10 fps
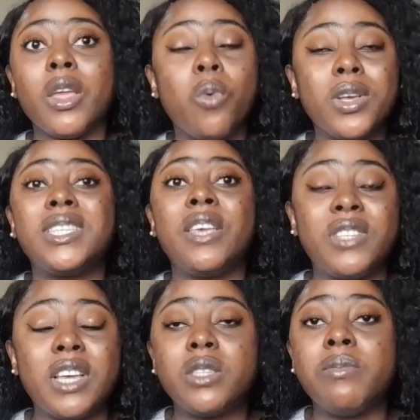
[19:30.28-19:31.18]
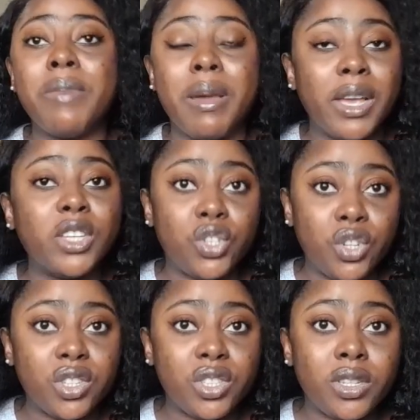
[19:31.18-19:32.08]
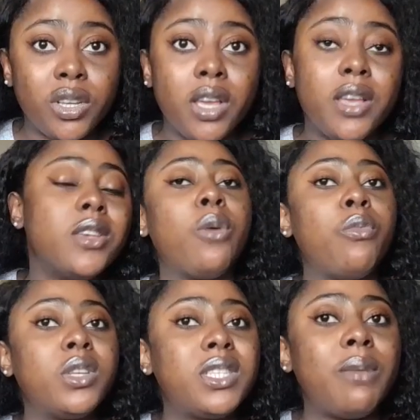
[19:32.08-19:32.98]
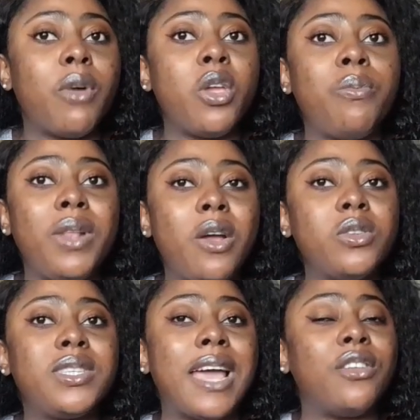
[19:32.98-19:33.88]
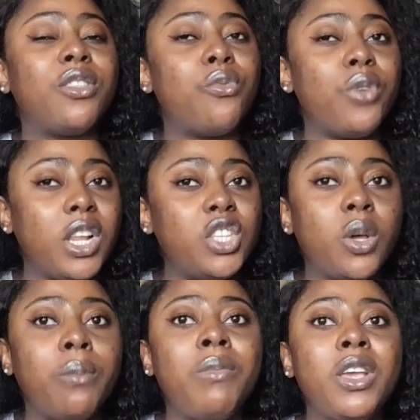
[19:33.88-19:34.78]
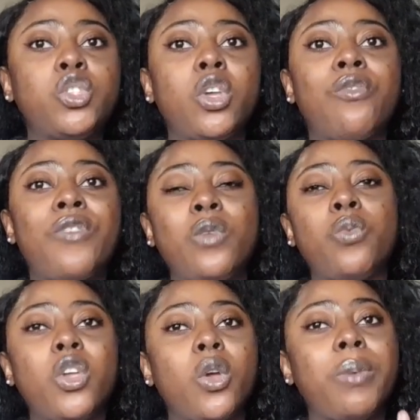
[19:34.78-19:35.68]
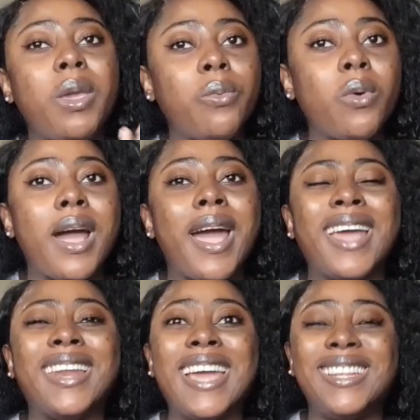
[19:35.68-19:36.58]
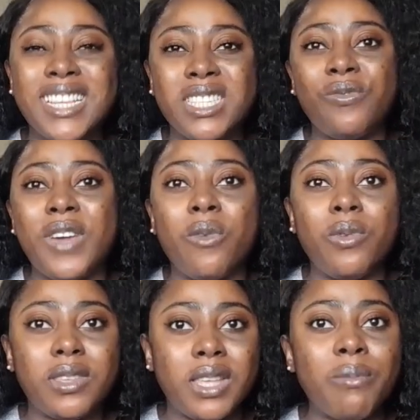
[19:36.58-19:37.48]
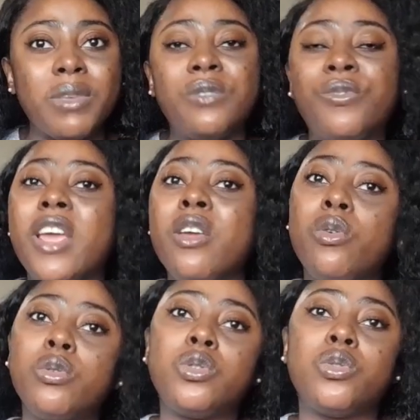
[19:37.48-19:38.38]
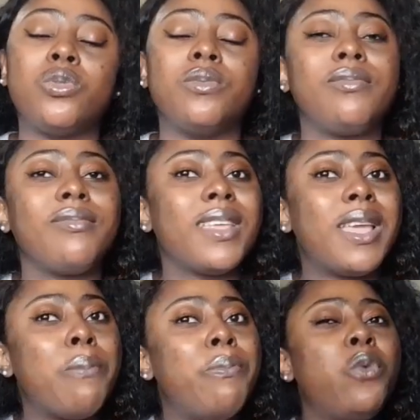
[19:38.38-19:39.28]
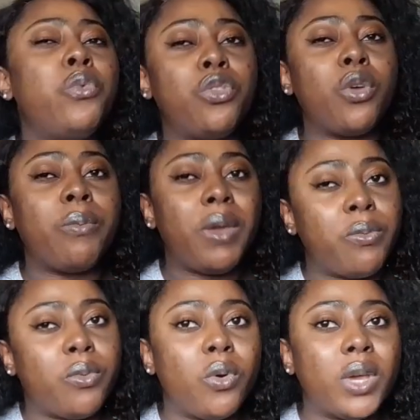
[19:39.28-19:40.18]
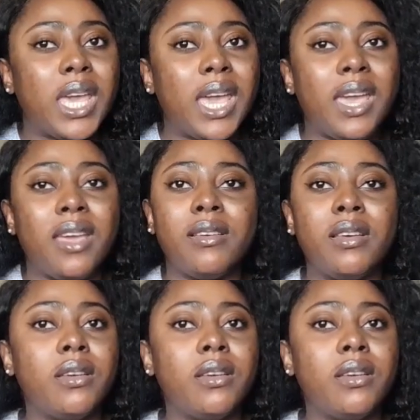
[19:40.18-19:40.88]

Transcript: was gifted to me by my church. If you're a Muslim or you belong to another religion, make sure you find where your people are and identify with them. It's very good to be with your people. Okay,